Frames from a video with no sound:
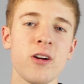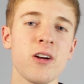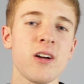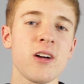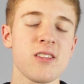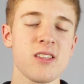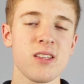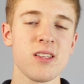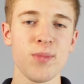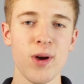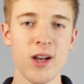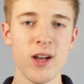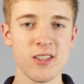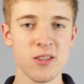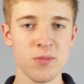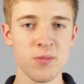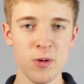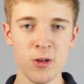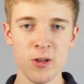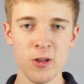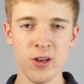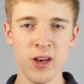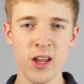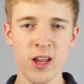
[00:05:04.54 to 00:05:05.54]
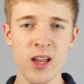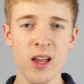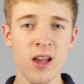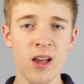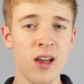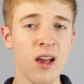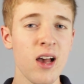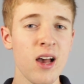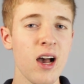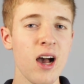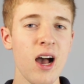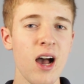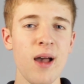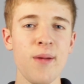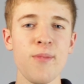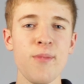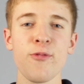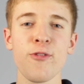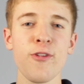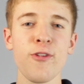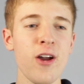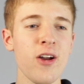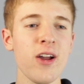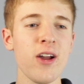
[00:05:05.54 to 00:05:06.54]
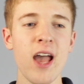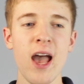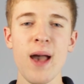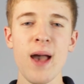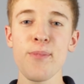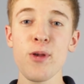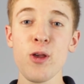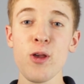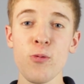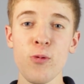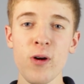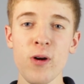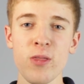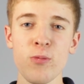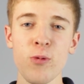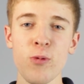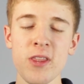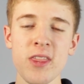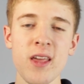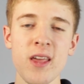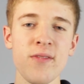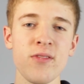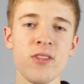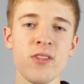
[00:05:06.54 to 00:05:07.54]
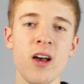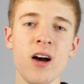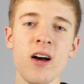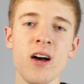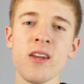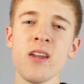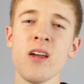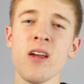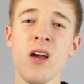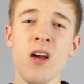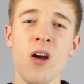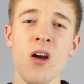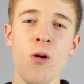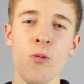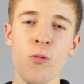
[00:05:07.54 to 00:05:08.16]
customizability. I'm very happy with what they've done